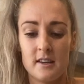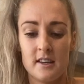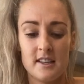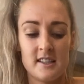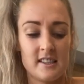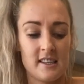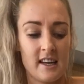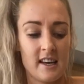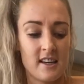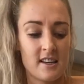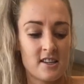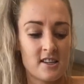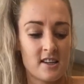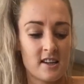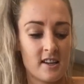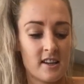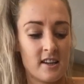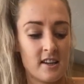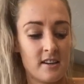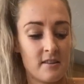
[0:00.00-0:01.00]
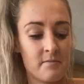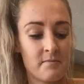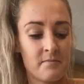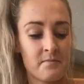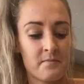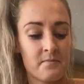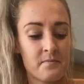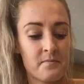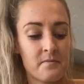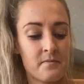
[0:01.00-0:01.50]
is actually
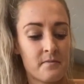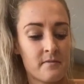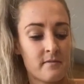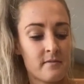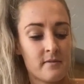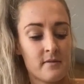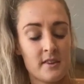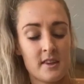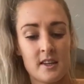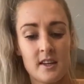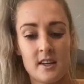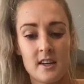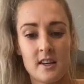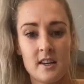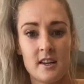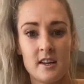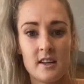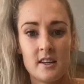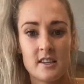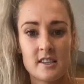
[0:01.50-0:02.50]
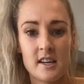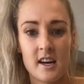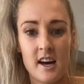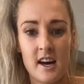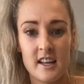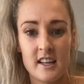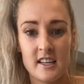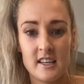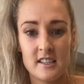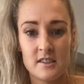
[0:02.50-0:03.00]

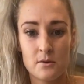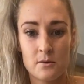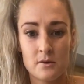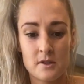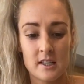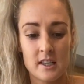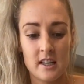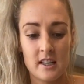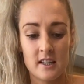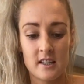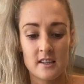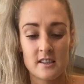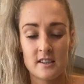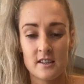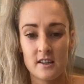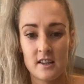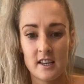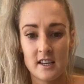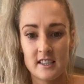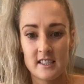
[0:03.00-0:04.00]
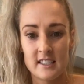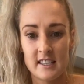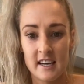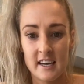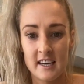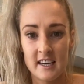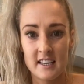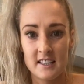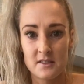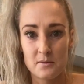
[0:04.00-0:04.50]
tie these all together so they
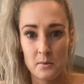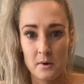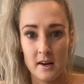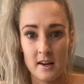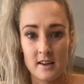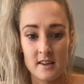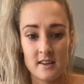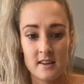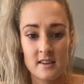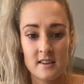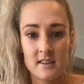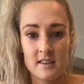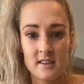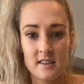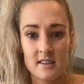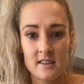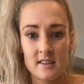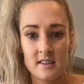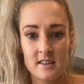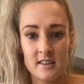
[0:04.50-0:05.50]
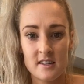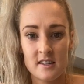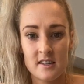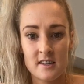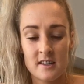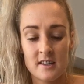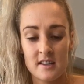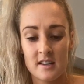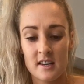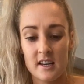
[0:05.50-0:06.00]
stay as one.
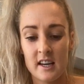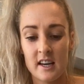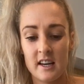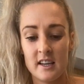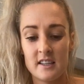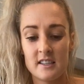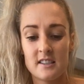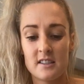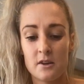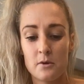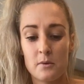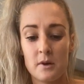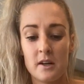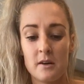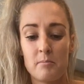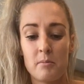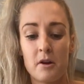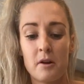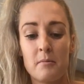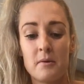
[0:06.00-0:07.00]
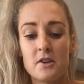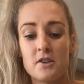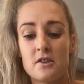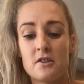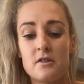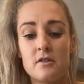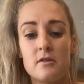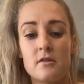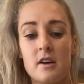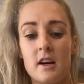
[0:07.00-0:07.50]
Okay, so we pretty much
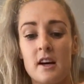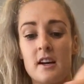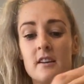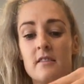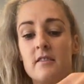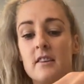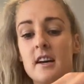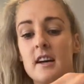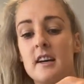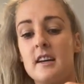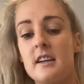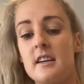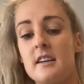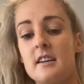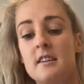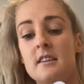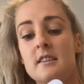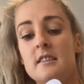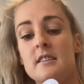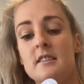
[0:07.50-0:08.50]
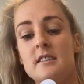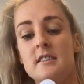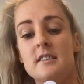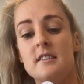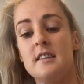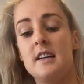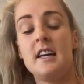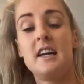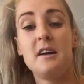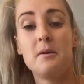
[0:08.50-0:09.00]
do kind of like
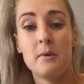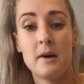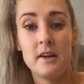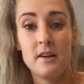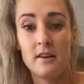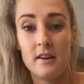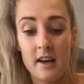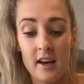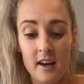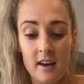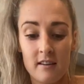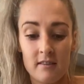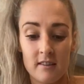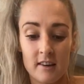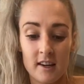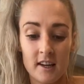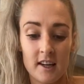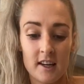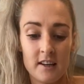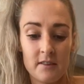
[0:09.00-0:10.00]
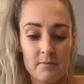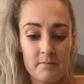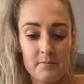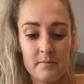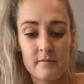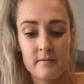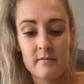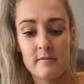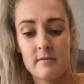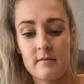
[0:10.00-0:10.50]
any way you can really.
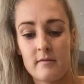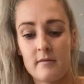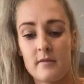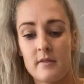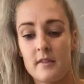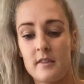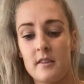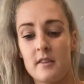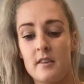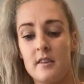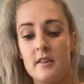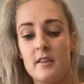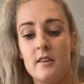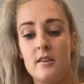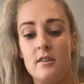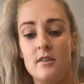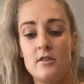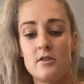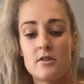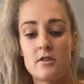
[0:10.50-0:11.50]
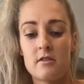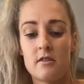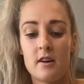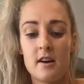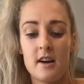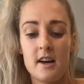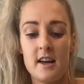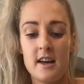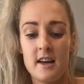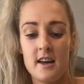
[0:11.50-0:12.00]
You
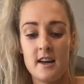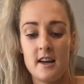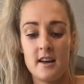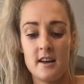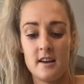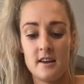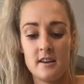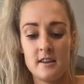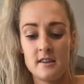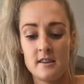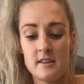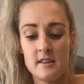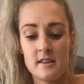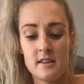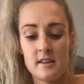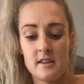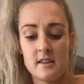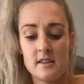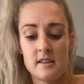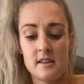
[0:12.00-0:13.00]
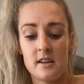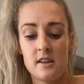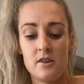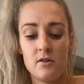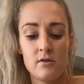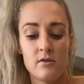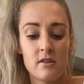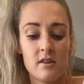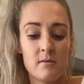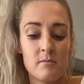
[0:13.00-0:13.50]
try and
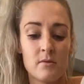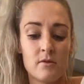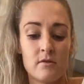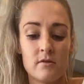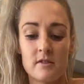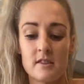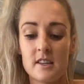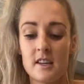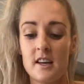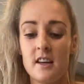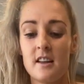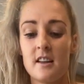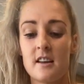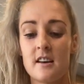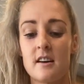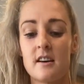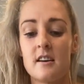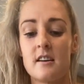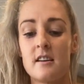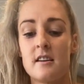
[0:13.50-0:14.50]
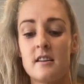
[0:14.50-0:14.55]
secure them all together.